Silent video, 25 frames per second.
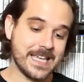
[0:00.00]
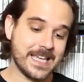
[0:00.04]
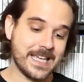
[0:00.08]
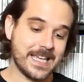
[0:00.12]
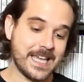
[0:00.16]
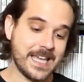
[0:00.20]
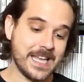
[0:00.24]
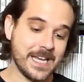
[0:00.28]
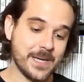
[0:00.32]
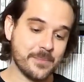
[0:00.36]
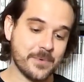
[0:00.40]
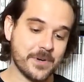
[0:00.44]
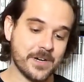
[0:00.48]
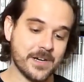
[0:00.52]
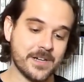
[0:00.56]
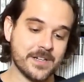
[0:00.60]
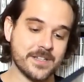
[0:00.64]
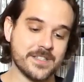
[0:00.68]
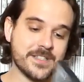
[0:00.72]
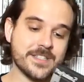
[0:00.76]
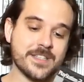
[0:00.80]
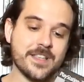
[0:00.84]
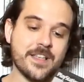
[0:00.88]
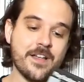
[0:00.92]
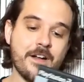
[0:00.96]
Kingdom
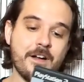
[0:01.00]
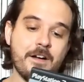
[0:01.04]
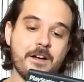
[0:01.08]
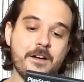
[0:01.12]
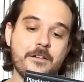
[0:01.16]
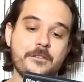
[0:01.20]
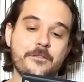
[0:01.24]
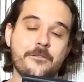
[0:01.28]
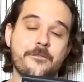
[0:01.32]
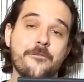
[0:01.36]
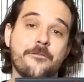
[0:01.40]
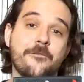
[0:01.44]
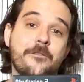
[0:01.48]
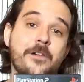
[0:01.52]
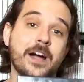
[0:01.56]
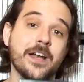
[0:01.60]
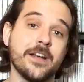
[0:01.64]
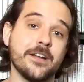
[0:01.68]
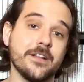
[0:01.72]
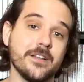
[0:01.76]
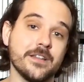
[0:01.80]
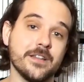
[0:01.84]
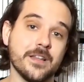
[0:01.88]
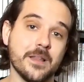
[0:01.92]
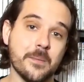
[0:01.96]
Hearts
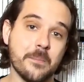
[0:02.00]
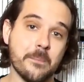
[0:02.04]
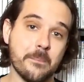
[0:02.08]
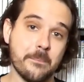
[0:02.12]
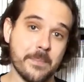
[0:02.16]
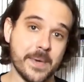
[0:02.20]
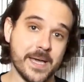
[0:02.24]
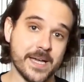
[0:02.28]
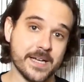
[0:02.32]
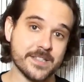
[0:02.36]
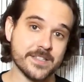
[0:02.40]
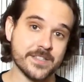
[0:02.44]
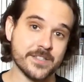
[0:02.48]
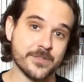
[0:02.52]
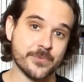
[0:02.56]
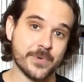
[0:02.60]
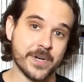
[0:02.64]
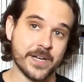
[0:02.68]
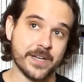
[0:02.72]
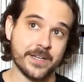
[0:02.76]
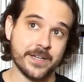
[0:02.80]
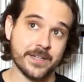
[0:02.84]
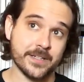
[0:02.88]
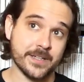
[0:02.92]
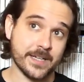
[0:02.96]
Final Mix
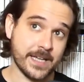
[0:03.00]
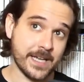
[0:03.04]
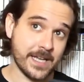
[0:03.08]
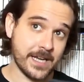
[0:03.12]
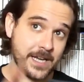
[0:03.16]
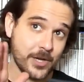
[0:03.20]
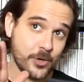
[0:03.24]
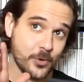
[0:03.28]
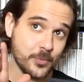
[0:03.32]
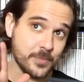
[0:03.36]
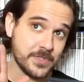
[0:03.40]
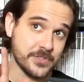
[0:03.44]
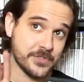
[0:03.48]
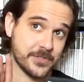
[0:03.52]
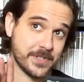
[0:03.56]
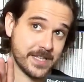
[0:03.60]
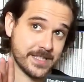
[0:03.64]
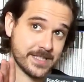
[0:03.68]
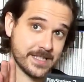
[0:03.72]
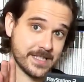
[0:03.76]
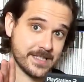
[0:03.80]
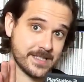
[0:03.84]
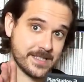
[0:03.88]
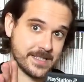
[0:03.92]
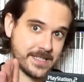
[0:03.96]
right here. Again, I hope that you
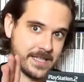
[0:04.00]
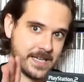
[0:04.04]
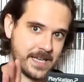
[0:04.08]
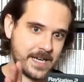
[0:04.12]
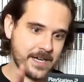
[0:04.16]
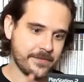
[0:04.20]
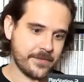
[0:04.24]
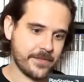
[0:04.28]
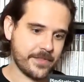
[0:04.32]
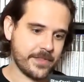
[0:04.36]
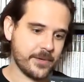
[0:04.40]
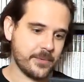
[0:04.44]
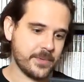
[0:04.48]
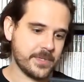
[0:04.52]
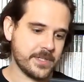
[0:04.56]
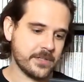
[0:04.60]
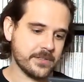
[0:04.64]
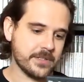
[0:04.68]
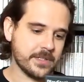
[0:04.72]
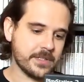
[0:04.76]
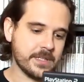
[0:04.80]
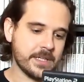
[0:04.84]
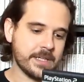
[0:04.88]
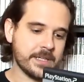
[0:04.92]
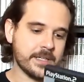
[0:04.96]
guys can see everything
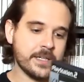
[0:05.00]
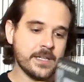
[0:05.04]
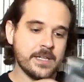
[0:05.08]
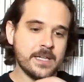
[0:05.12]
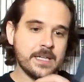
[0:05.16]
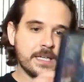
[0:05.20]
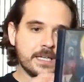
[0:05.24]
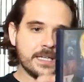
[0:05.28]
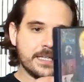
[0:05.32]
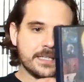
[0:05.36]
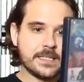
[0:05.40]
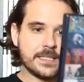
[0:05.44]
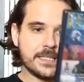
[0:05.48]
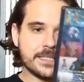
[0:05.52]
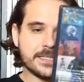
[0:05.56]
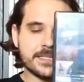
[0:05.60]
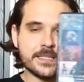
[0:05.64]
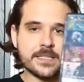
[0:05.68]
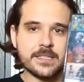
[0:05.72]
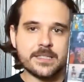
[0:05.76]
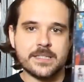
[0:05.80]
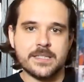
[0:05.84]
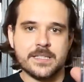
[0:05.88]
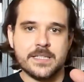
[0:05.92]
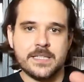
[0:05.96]
without the glare. This
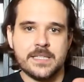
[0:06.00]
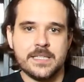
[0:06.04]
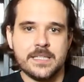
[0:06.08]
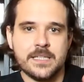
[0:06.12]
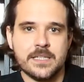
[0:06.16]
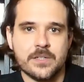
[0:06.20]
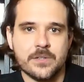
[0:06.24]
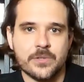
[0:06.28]
is the